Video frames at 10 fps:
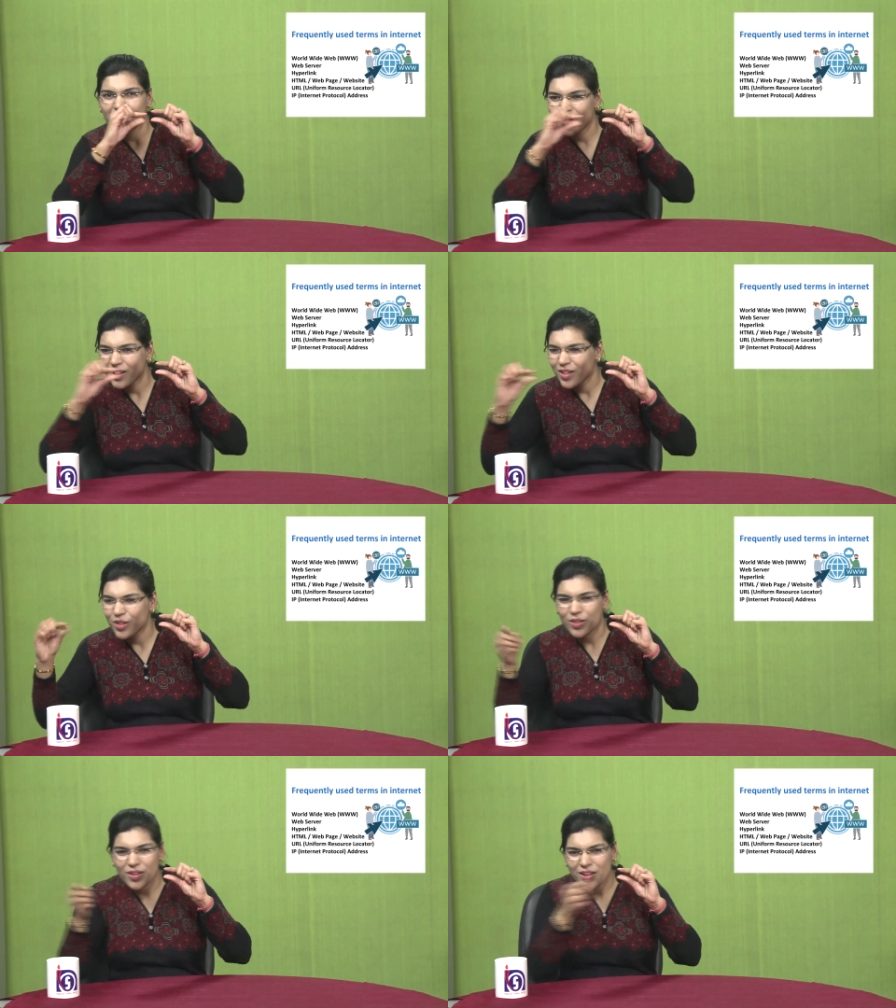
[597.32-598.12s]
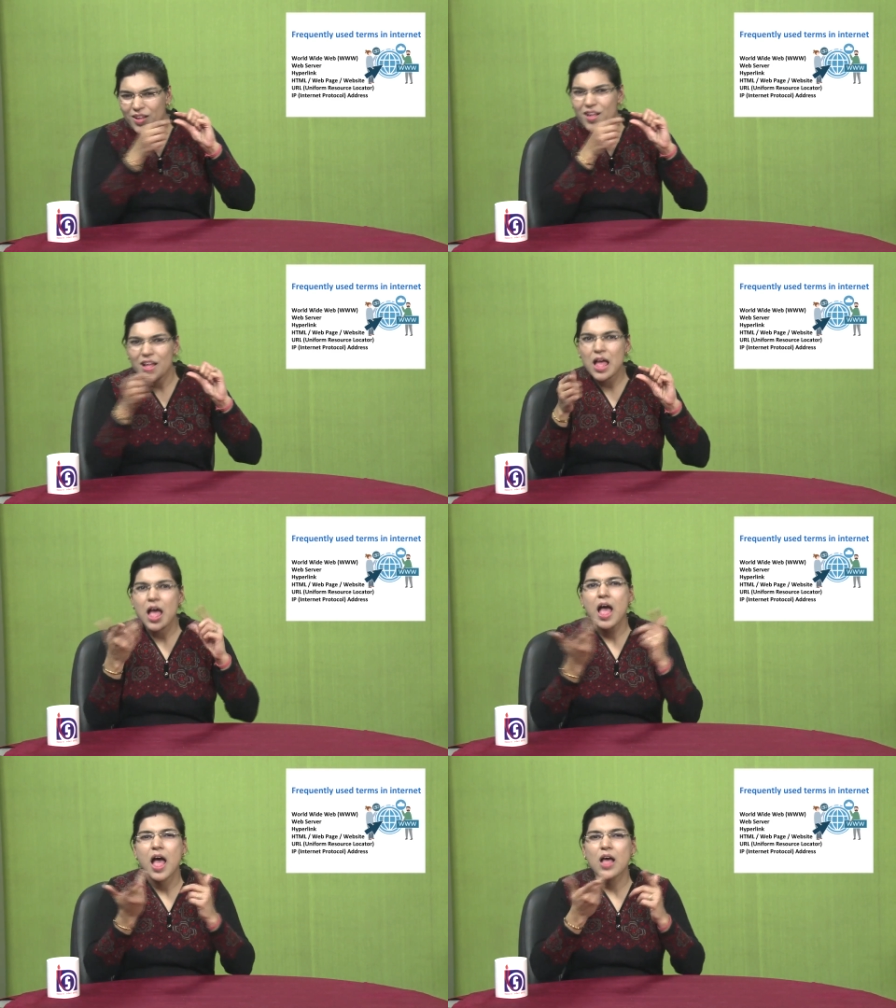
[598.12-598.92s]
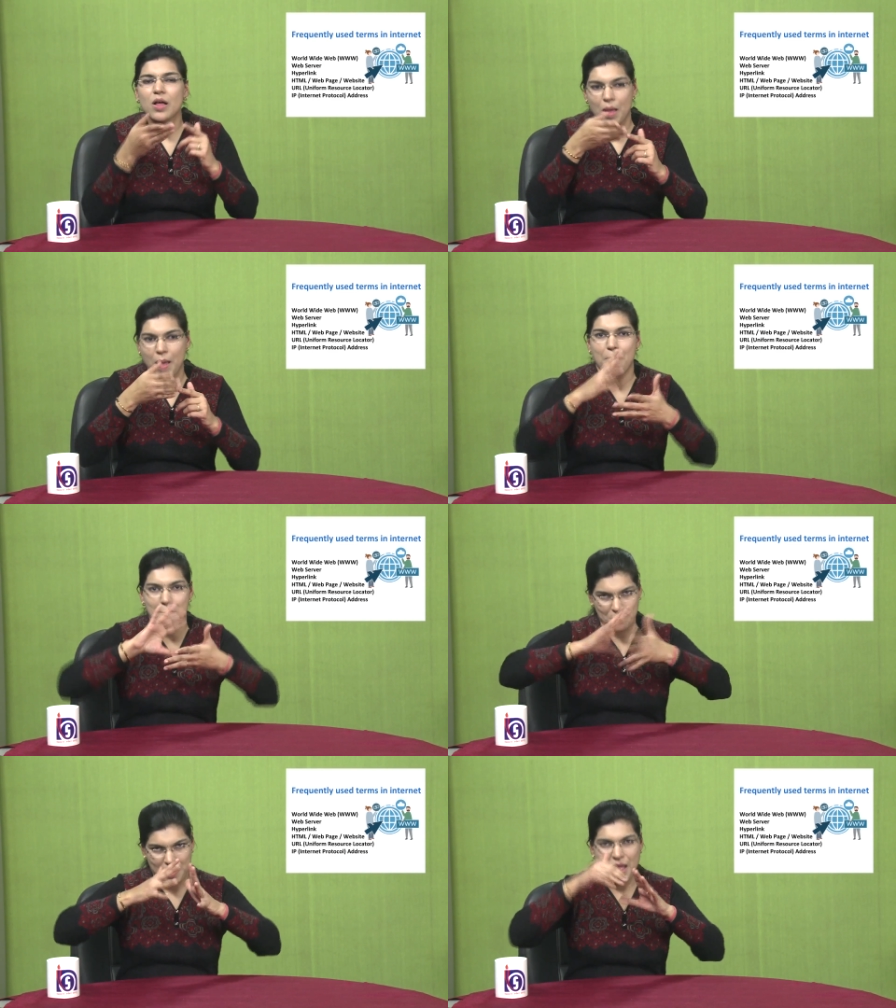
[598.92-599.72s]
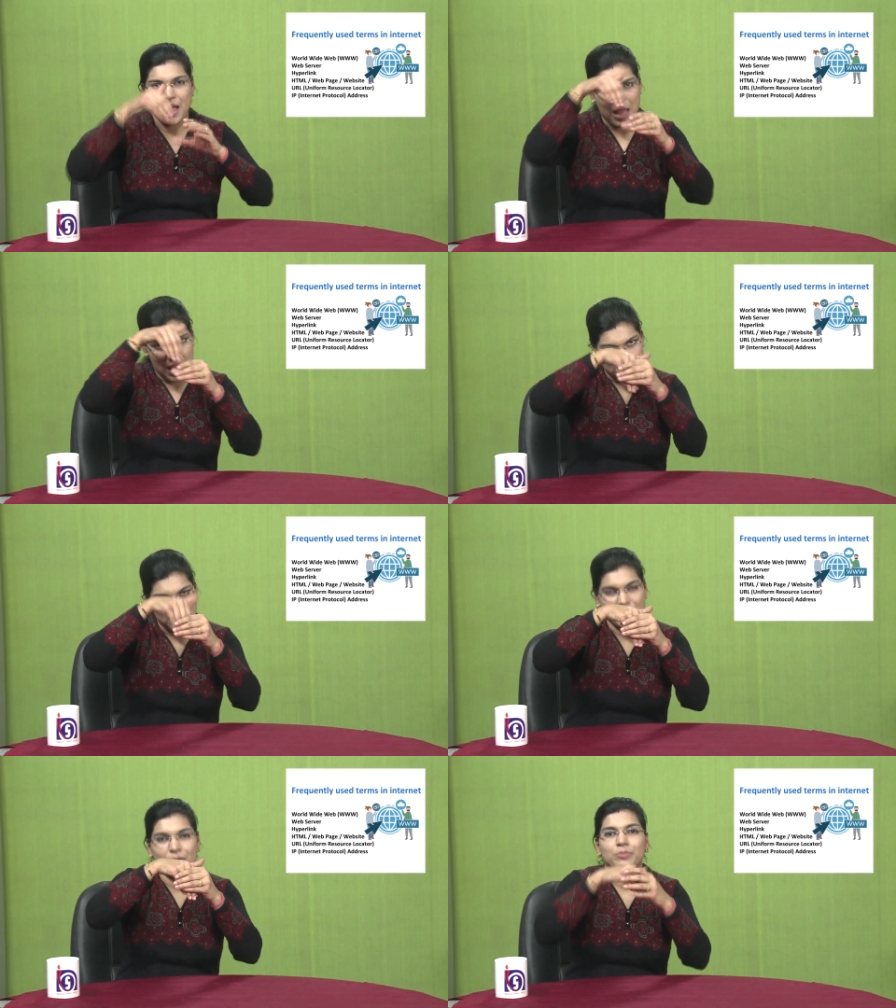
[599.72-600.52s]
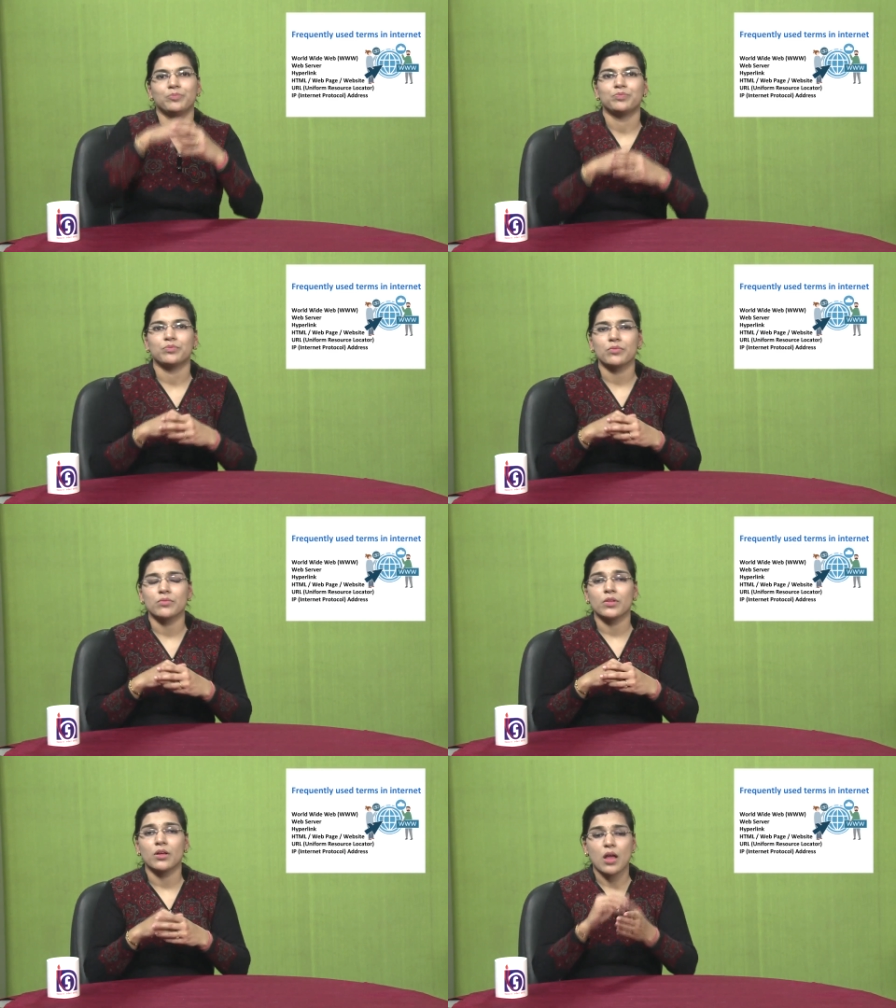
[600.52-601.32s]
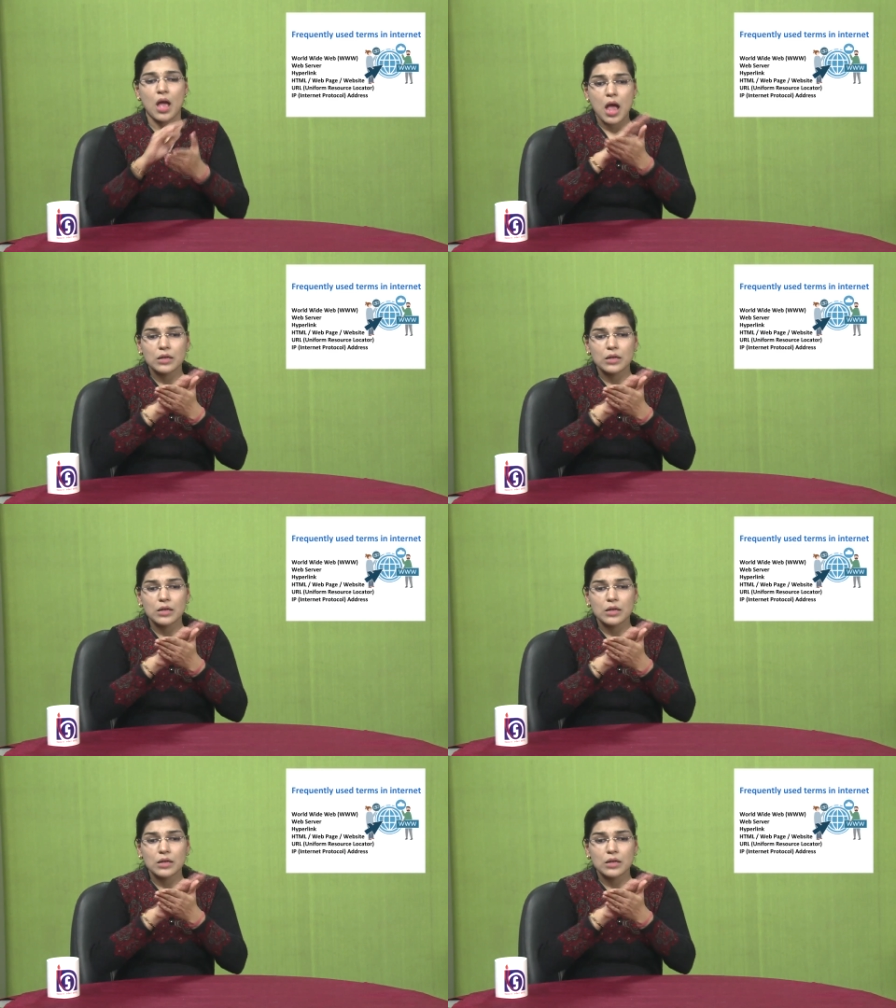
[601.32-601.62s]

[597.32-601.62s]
So when you put the whole link, that is www.something.com.